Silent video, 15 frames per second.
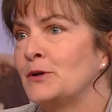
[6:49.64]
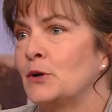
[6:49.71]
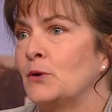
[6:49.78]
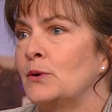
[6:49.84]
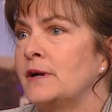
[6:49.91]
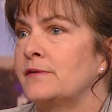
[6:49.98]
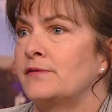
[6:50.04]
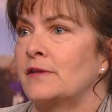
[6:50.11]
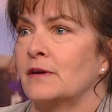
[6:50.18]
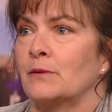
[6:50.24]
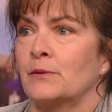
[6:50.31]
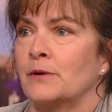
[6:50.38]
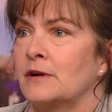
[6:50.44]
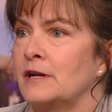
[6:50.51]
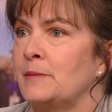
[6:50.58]
you know, if they're
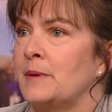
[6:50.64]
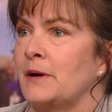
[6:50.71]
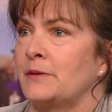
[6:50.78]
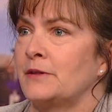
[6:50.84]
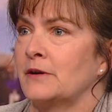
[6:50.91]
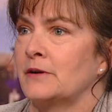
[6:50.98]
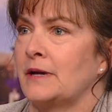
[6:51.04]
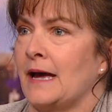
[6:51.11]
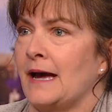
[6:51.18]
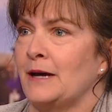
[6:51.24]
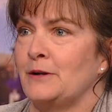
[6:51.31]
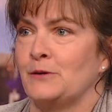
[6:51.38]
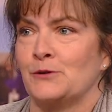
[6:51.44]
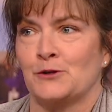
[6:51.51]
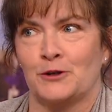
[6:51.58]
worried about their
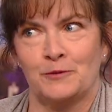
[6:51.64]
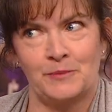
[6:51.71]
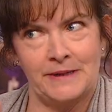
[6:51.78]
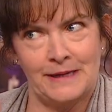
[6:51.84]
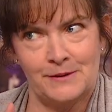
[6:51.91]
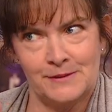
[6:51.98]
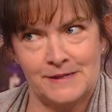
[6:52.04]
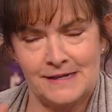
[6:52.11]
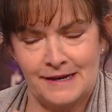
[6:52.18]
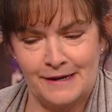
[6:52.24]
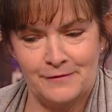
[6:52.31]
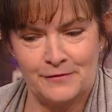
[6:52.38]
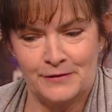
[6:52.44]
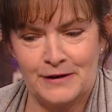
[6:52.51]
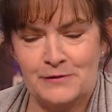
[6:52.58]
cat who shouldn't be
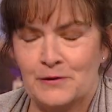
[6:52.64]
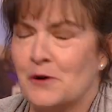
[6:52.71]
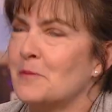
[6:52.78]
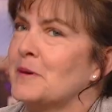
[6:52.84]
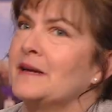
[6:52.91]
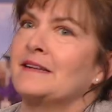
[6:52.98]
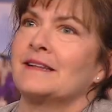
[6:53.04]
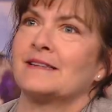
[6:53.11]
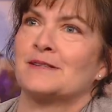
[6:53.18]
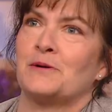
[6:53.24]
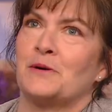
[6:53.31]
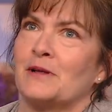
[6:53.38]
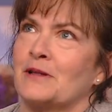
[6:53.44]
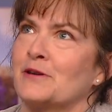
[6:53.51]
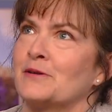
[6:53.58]
outside free roaming. That's a
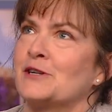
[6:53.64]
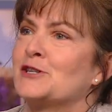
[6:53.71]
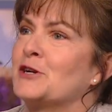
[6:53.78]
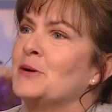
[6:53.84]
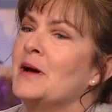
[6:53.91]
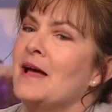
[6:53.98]
whole other issue.